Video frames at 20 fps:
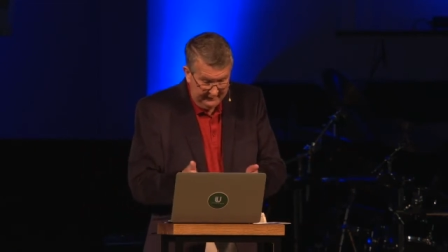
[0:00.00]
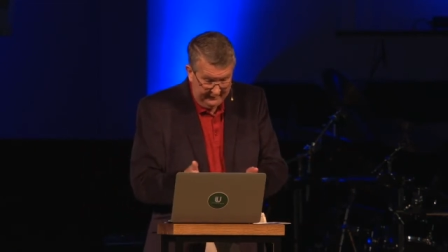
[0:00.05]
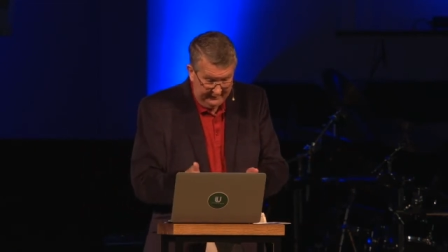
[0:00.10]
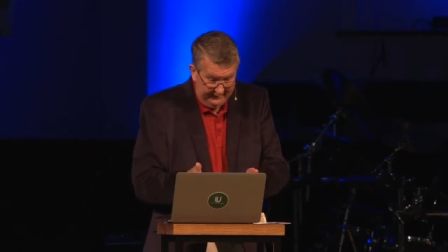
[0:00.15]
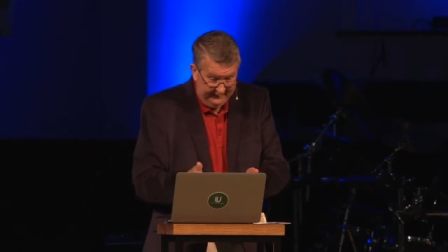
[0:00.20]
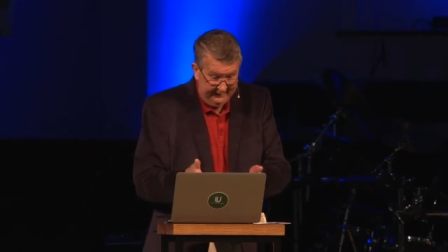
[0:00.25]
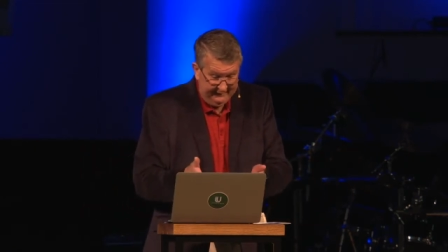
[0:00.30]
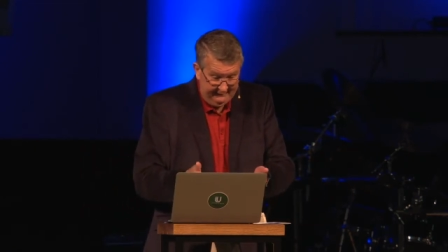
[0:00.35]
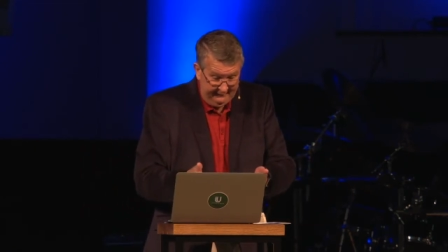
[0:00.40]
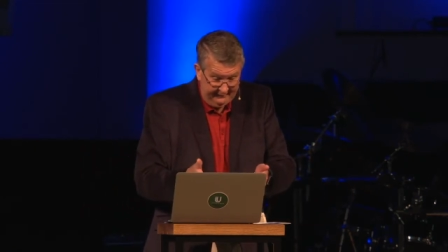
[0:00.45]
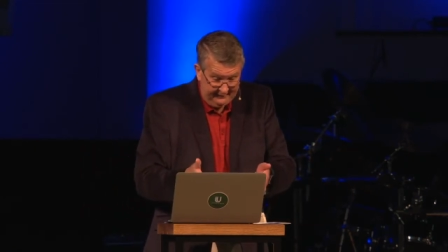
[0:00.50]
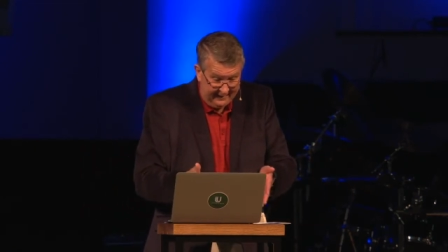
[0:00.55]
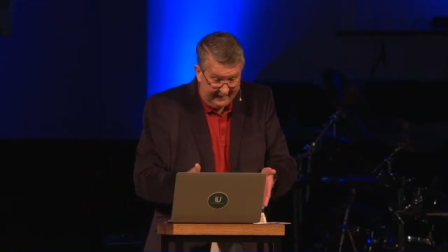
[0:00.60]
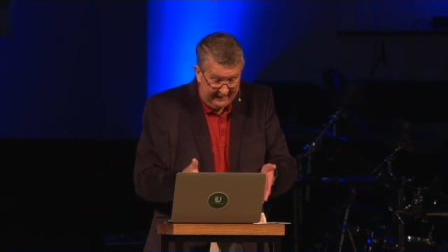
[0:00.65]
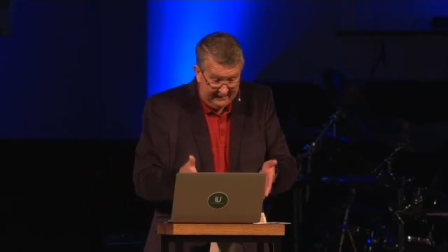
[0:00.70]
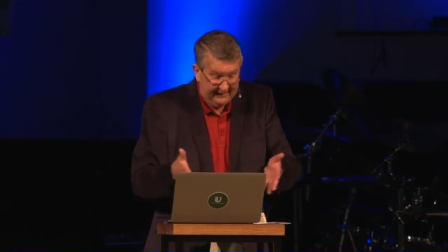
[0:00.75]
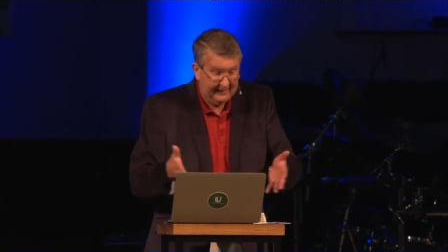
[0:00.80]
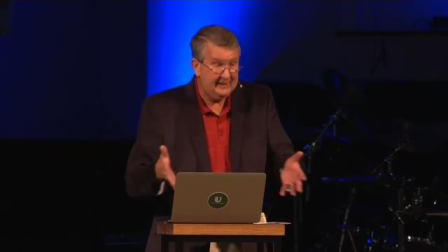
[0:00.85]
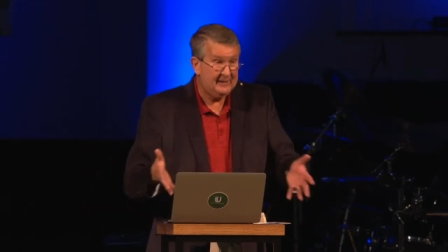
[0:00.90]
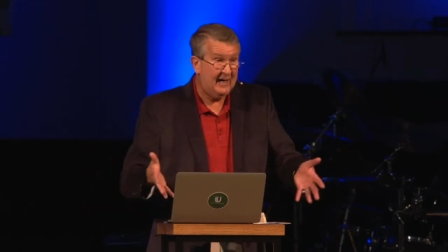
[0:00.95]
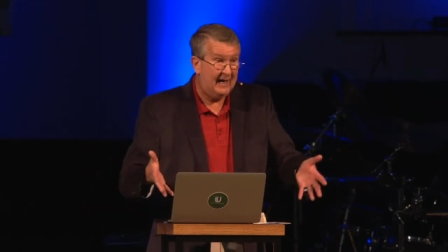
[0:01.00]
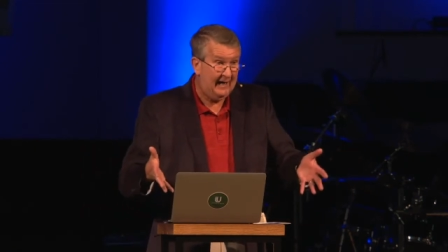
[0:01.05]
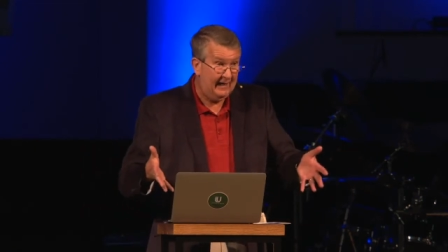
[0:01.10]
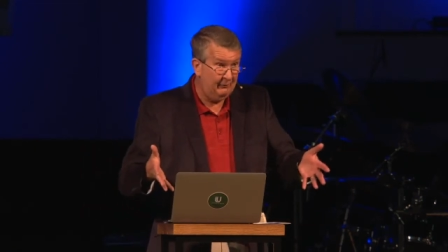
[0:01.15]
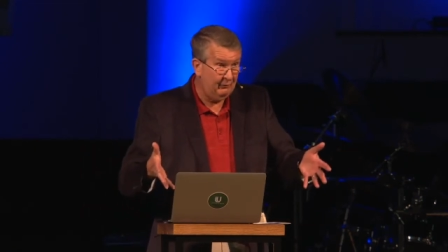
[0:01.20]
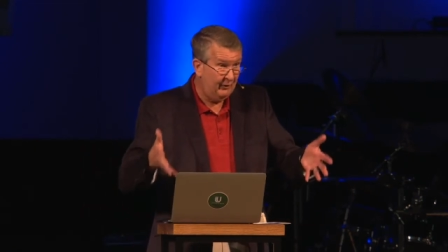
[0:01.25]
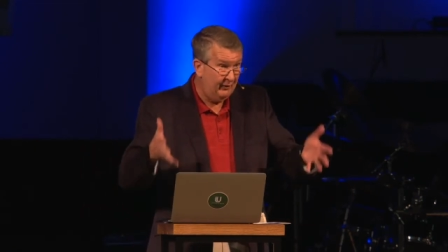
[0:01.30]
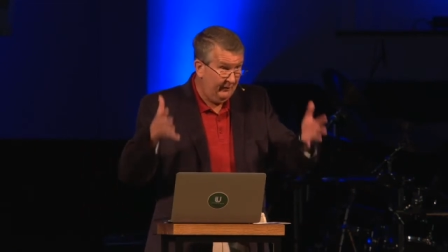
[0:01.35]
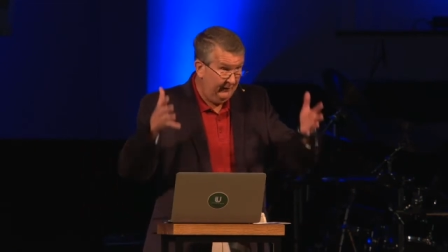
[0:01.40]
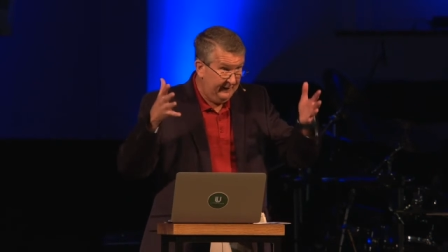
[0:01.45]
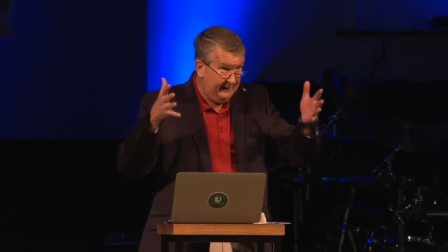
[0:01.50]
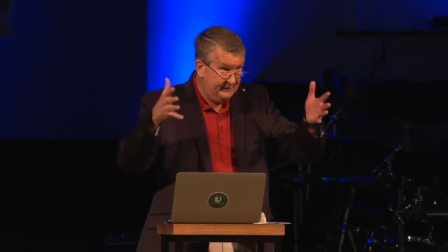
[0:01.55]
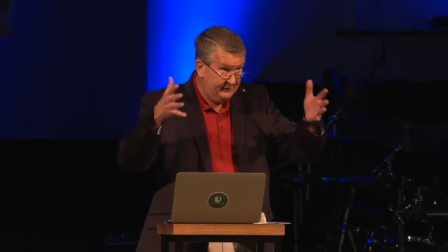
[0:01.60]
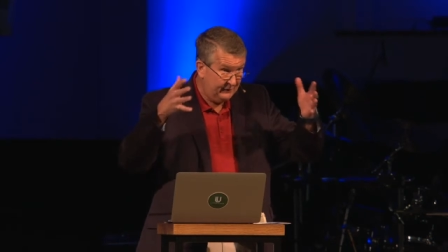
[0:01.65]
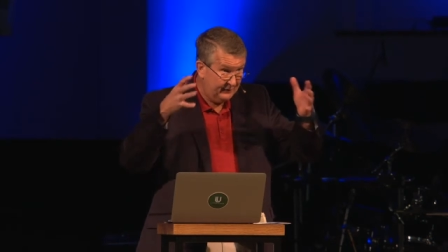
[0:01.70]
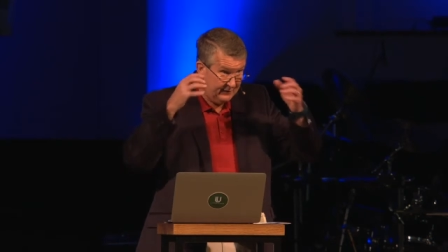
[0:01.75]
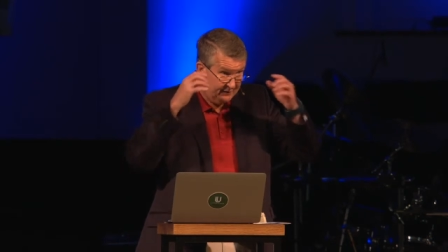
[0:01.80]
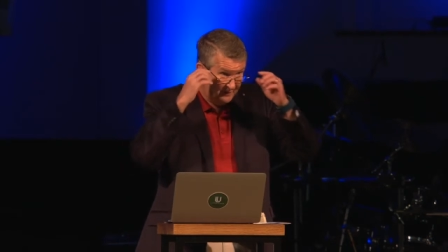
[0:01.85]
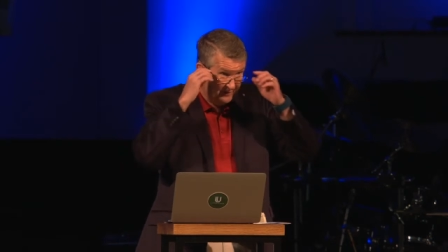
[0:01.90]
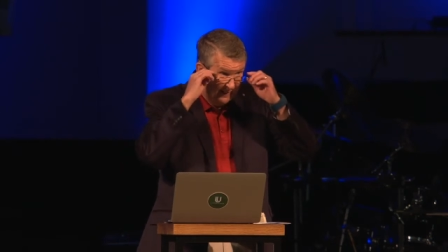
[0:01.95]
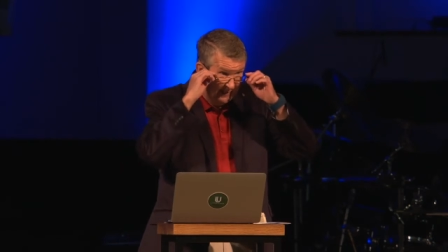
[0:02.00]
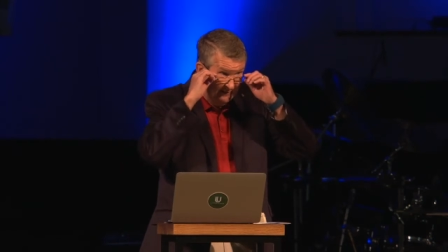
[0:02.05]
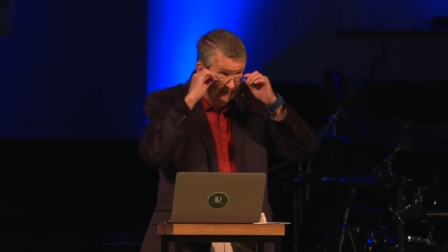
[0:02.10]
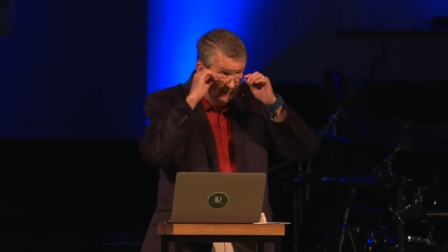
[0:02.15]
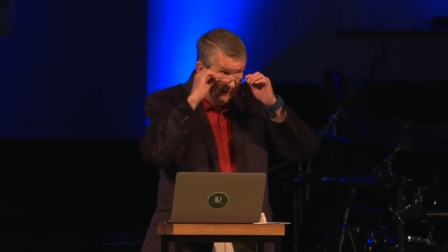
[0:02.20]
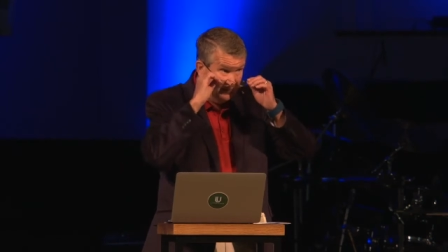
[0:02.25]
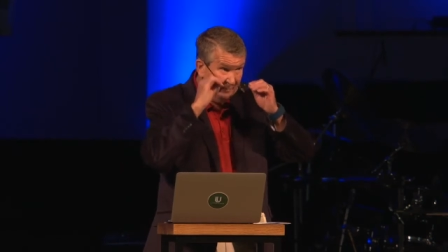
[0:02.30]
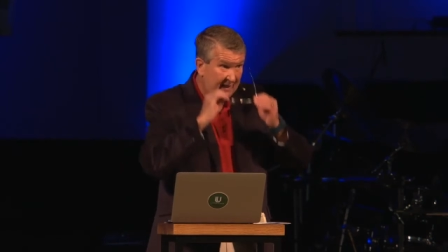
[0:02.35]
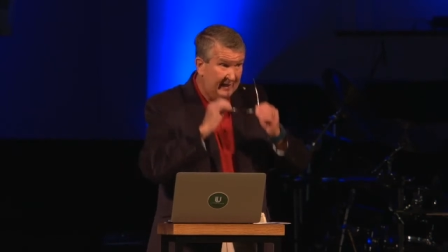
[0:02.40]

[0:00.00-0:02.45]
In Thyatira, he's going to say this